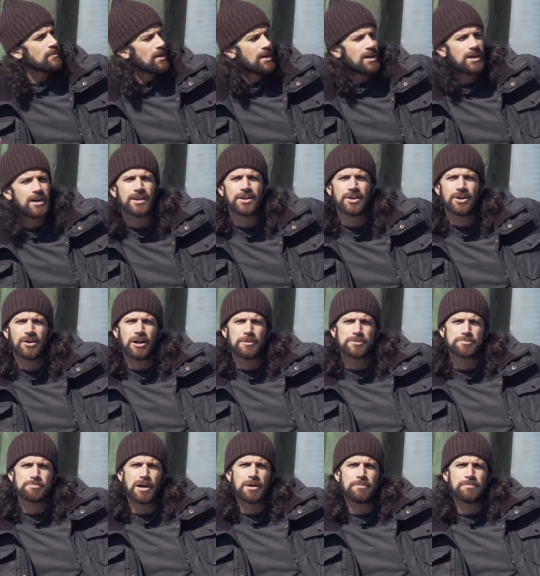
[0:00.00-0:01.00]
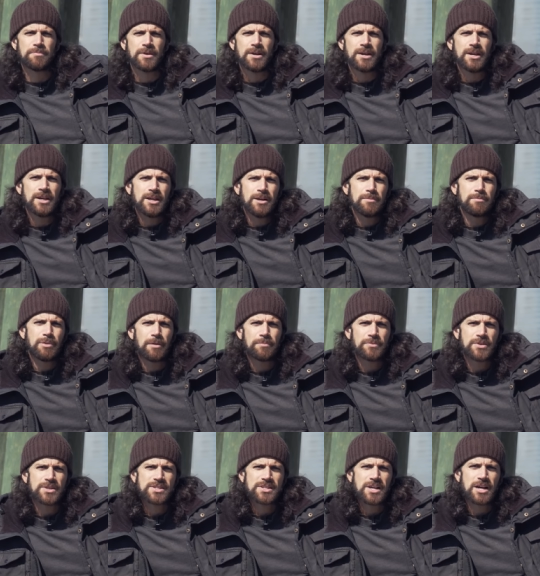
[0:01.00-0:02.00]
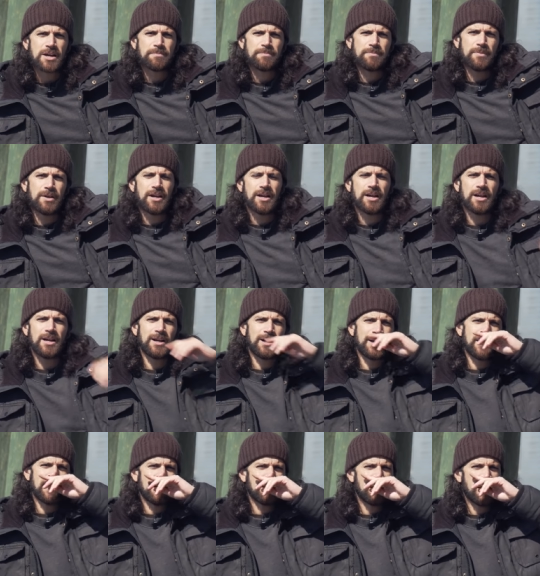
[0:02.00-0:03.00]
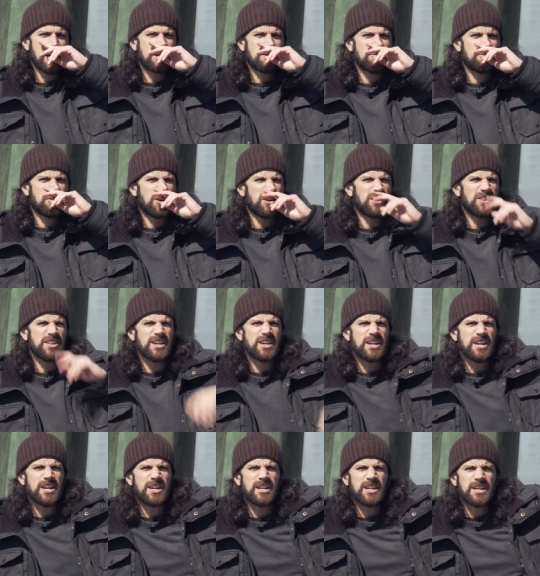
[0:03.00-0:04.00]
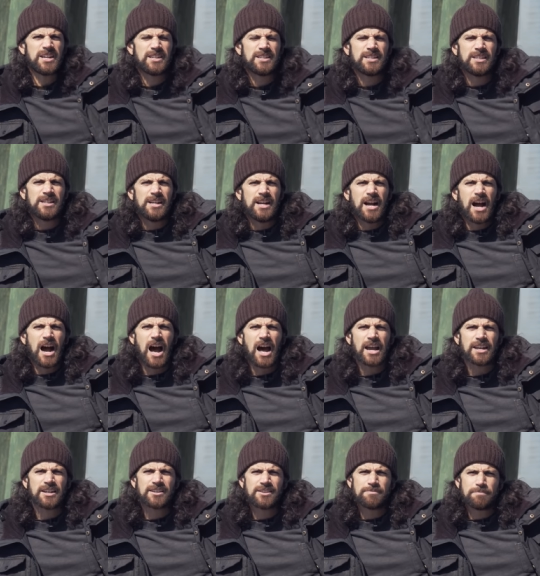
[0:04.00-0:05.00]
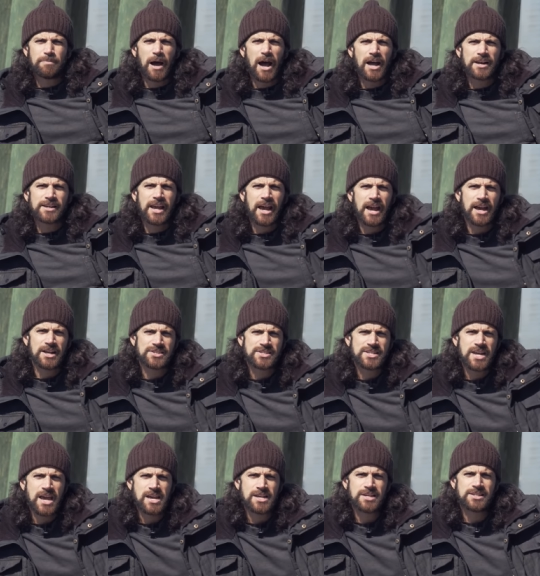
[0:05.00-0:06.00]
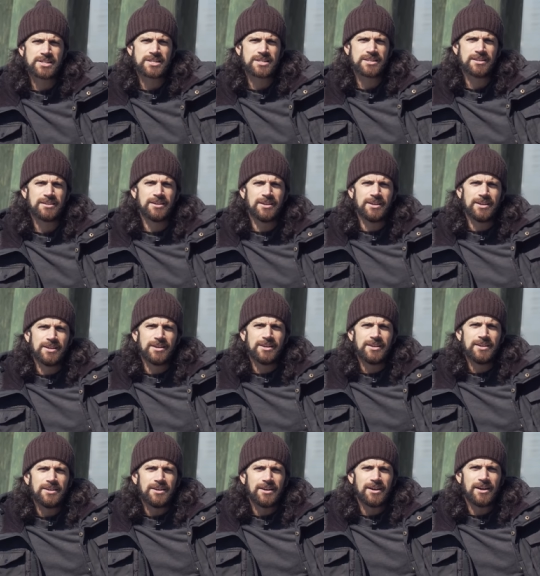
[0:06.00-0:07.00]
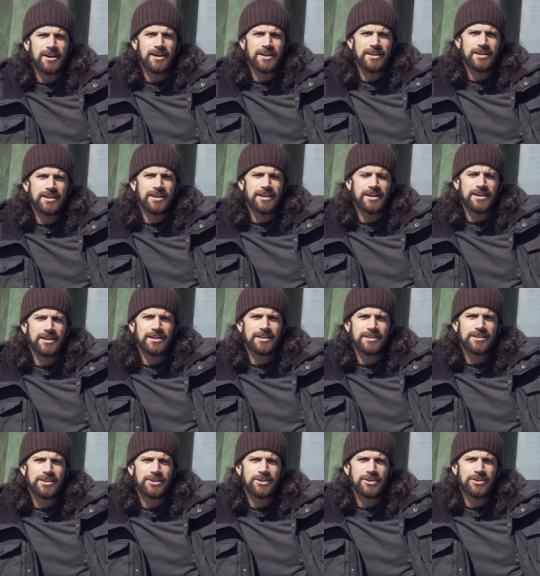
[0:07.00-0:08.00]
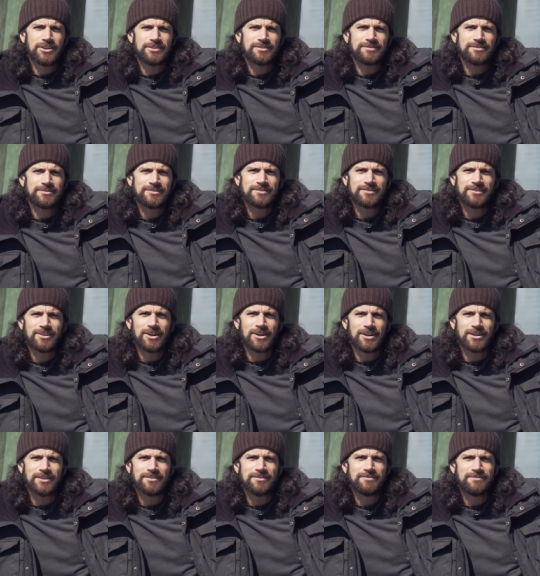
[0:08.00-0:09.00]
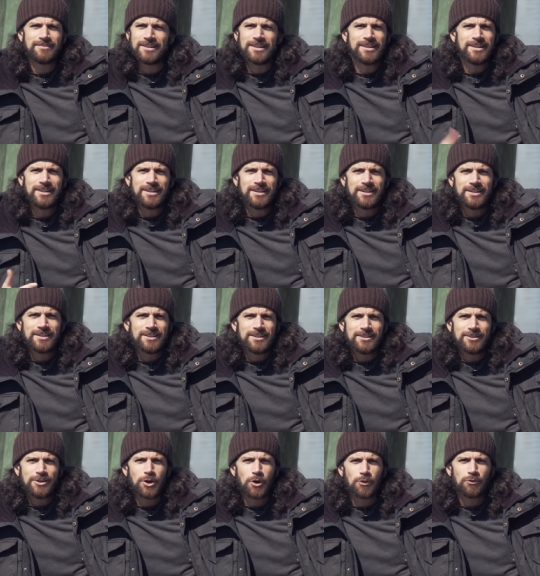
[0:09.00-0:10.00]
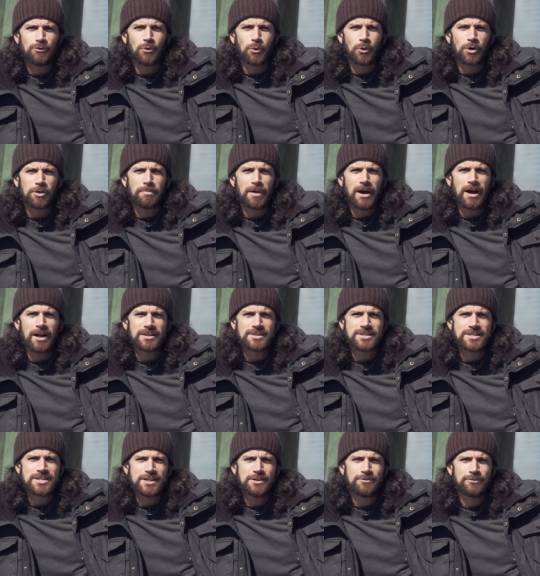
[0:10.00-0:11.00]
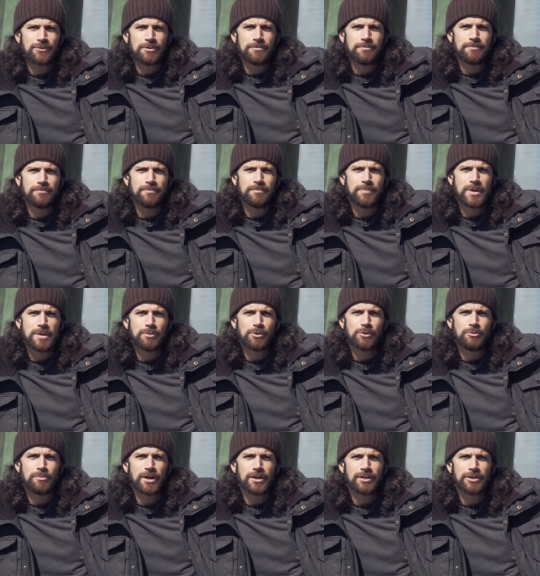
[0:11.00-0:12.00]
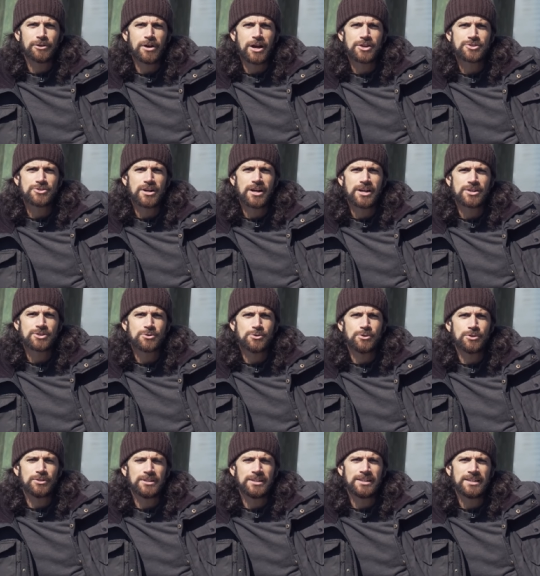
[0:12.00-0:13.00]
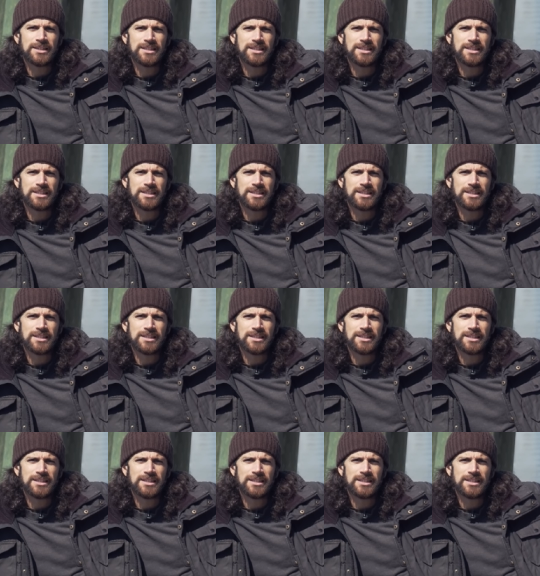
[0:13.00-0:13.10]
Uh, you know, helps bump bump this up ahead of all the hot podcast takes on, uh, you know, on, you know, foreign policy from people who barely graduated high school.